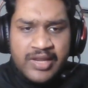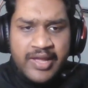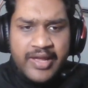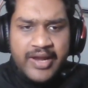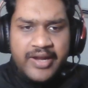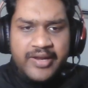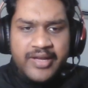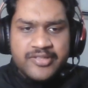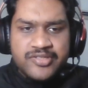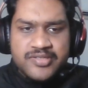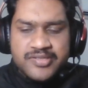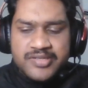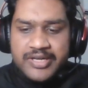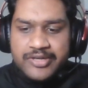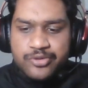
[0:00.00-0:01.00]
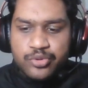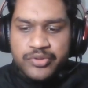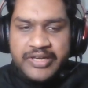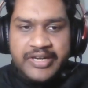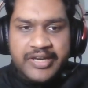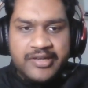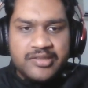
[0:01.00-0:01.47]
and I just need to
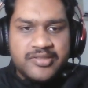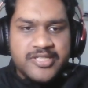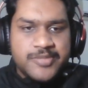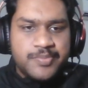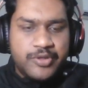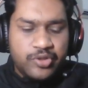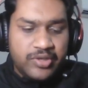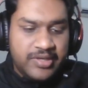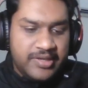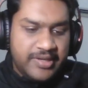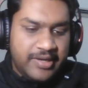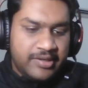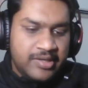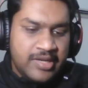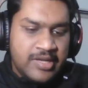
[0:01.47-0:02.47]
delete this particular line.